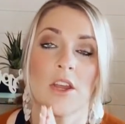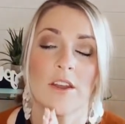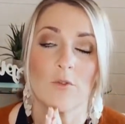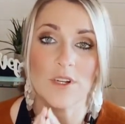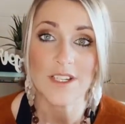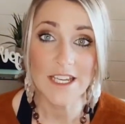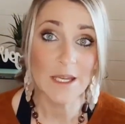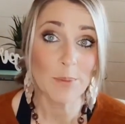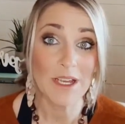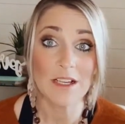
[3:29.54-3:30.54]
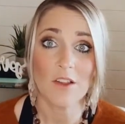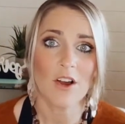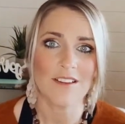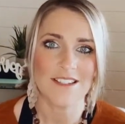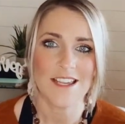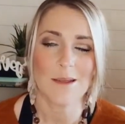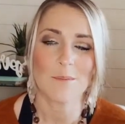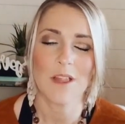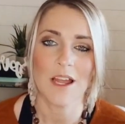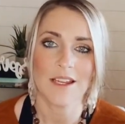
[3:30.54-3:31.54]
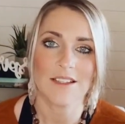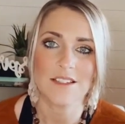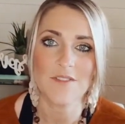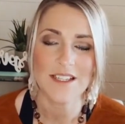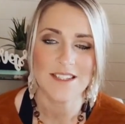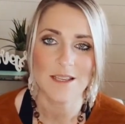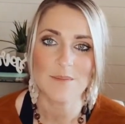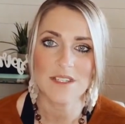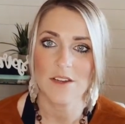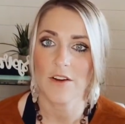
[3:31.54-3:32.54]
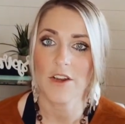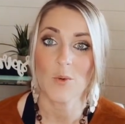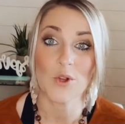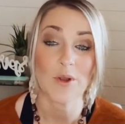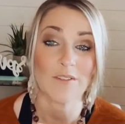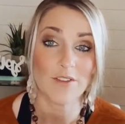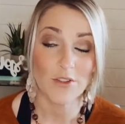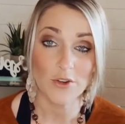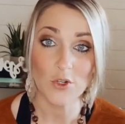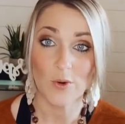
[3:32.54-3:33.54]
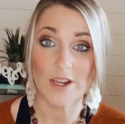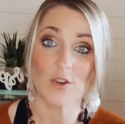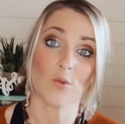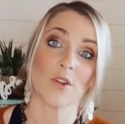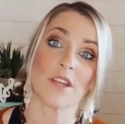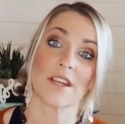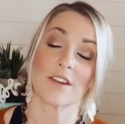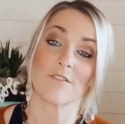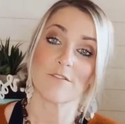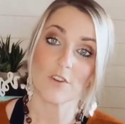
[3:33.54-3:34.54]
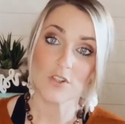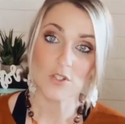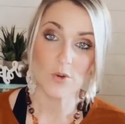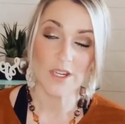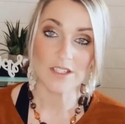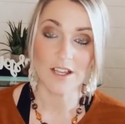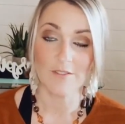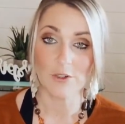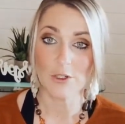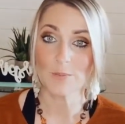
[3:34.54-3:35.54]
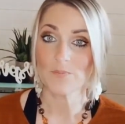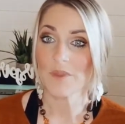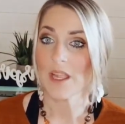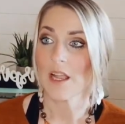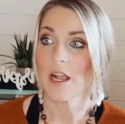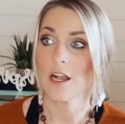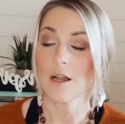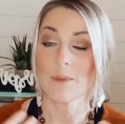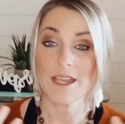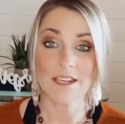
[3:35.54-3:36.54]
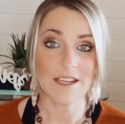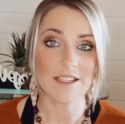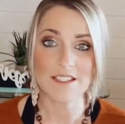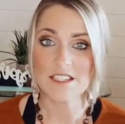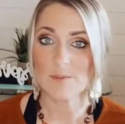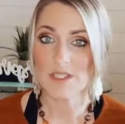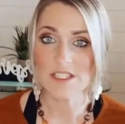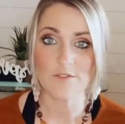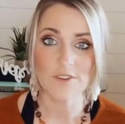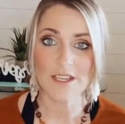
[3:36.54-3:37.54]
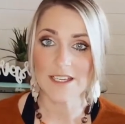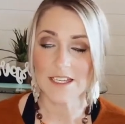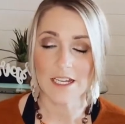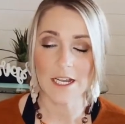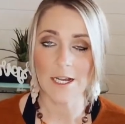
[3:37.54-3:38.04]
if we're keeping along the same lines of that same scenario where you have a 3rd grader working at a 1st grade level, and it is a specific